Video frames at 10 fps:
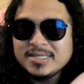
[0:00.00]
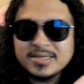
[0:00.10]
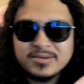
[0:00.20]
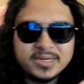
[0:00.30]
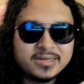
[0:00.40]

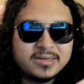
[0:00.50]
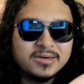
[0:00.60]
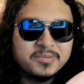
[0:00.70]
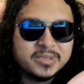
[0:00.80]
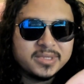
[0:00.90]
A way to
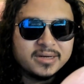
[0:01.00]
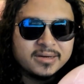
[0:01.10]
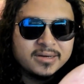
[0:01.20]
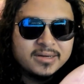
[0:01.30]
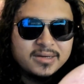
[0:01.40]
cope with
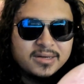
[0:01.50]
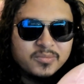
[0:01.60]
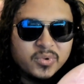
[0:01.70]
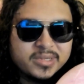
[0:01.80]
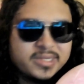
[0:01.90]
our
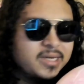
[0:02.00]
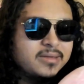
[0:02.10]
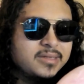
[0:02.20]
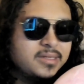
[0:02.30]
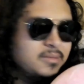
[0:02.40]

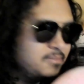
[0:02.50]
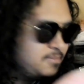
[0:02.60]
mortality.